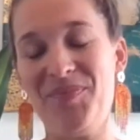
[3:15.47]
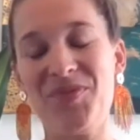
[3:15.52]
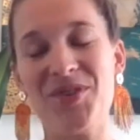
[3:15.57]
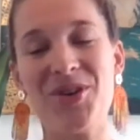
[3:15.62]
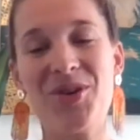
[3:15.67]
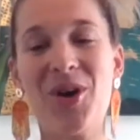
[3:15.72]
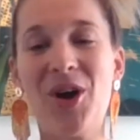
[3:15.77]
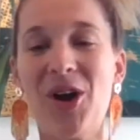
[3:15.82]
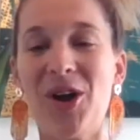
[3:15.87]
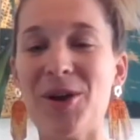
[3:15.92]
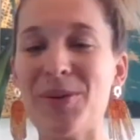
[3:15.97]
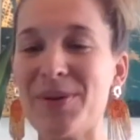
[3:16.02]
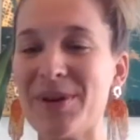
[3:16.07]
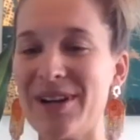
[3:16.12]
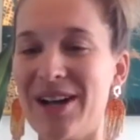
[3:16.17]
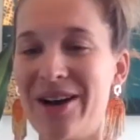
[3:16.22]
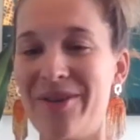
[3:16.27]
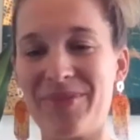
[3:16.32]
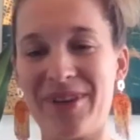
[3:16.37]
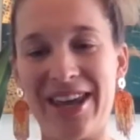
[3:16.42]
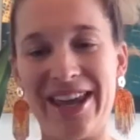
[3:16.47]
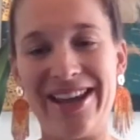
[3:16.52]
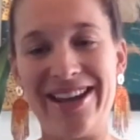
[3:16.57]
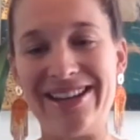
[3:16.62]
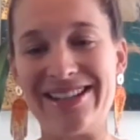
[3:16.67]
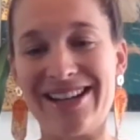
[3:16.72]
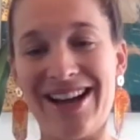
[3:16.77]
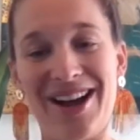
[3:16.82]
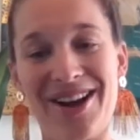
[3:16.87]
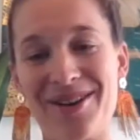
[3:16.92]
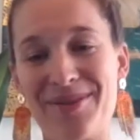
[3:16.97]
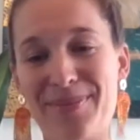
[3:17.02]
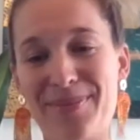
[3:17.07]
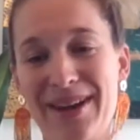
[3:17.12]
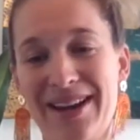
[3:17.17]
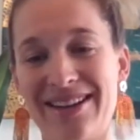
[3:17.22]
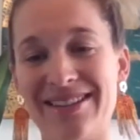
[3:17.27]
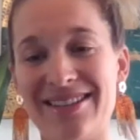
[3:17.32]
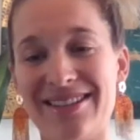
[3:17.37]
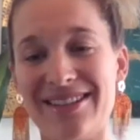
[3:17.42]
you open up key
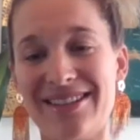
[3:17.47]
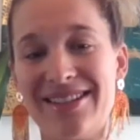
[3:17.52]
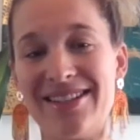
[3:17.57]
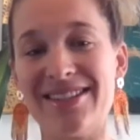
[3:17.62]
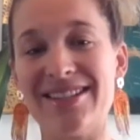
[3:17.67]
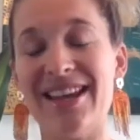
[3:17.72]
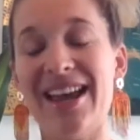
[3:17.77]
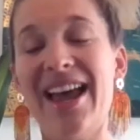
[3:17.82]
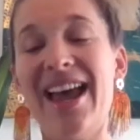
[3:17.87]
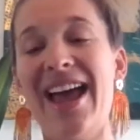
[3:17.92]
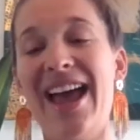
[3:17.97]
databases,